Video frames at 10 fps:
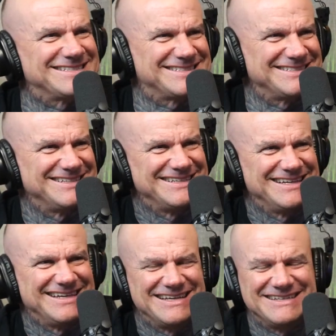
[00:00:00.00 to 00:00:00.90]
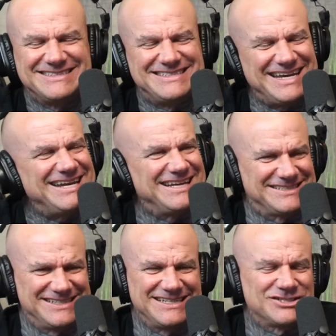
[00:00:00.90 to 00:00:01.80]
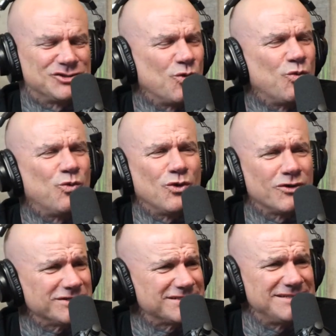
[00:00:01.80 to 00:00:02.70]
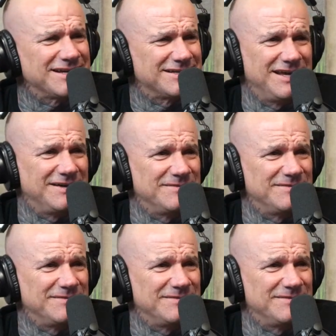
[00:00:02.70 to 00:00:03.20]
Mr. D. Denis. It's the worst nickname. Oh,